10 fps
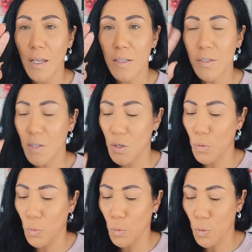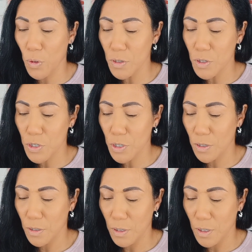That's the
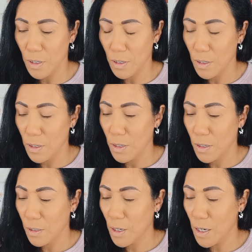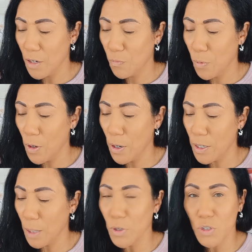orange kind of
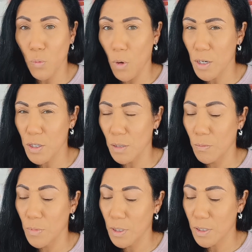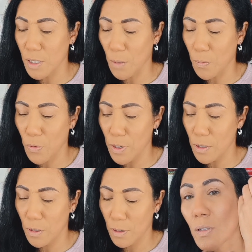part. I'm going to swatch them separate.